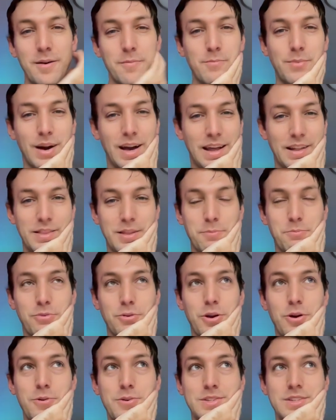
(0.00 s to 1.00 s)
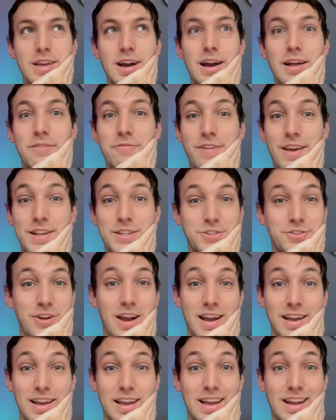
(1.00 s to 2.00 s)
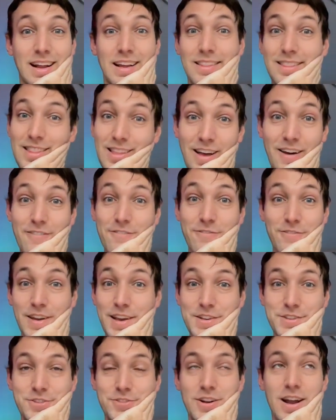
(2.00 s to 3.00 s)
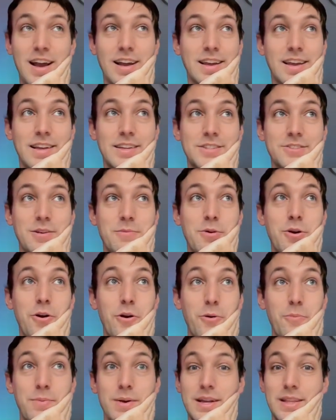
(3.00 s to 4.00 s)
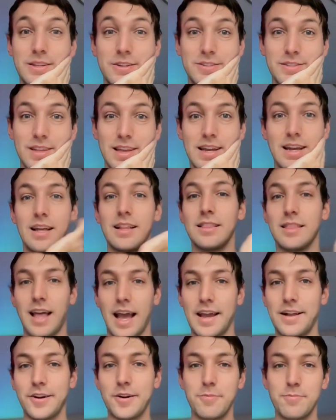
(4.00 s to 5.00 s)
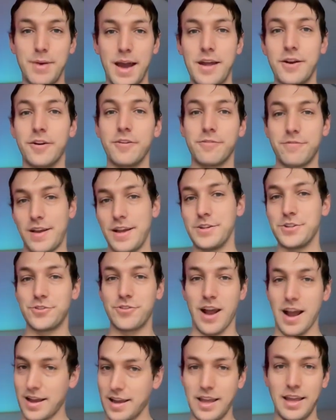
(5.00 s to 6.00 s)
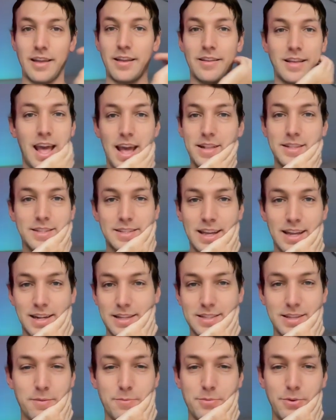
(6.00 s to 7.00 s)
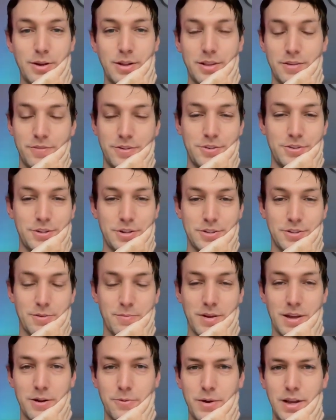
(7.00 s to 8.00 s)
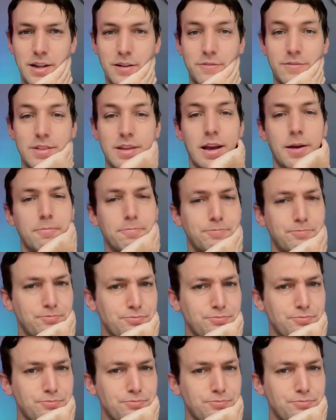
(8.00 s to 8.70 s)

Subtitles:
But the Pro has got face tracking, and I love face tracking. So I'm hoping there's a lighter, better face tracking headset at some point in the future. So I'm kind of waiting for that.